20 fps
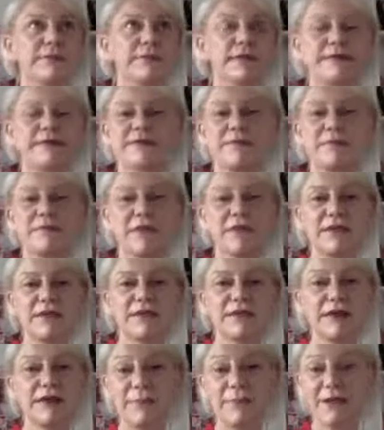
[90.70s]
it's something
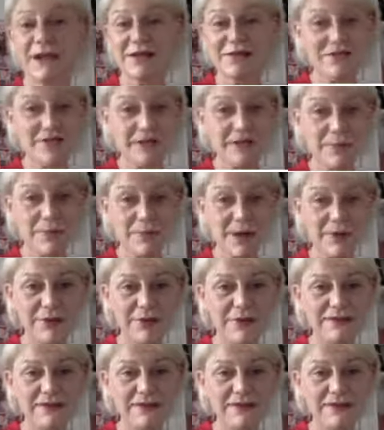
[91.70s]
that I'm passionate about.